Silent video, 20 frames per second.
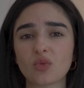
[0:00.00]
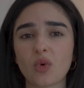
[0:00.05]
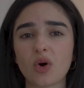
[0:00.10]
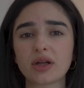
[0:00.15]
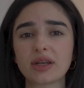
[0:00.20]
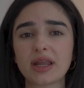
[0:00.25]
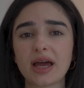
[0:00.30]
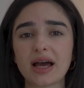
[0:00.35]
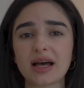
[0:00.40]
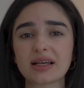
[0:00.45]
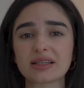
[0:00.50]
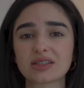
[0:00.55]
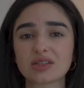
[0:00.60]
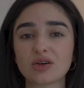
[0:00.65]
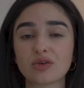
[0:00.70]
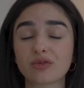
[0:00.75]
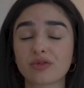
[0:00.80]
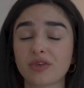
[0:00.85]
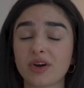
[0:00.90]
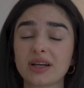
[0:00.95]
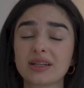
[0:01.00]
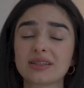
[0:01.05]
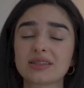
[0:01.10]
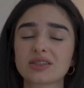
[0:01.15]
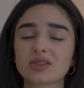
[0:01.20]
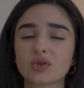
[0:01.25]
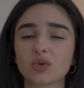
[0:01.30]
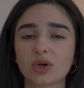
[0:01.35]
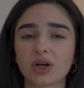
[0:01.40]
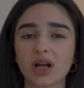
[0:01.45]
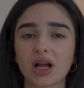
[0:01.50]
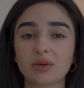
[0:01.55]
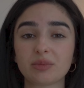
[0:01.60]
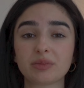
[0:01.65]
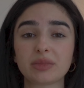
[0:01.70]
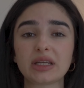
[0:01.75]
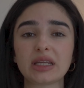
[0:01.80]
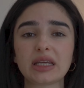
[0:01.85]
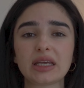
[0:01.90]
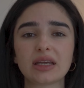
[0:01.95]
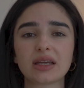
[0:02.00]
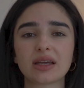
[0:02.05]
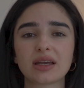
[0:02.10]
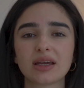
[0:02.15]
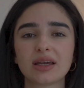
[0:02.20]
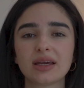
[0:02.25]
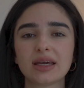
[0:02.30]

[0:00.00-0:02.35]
one has no friends or company.